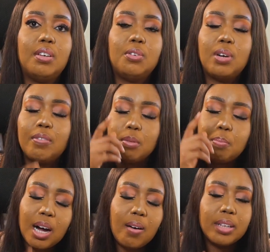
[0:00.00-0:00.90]
You have the
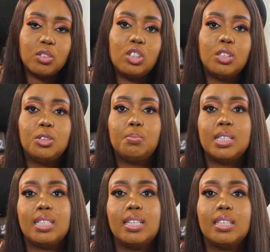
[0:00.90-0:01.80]
power to change your
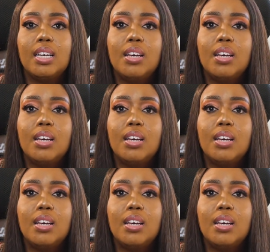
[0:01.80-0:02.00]
business.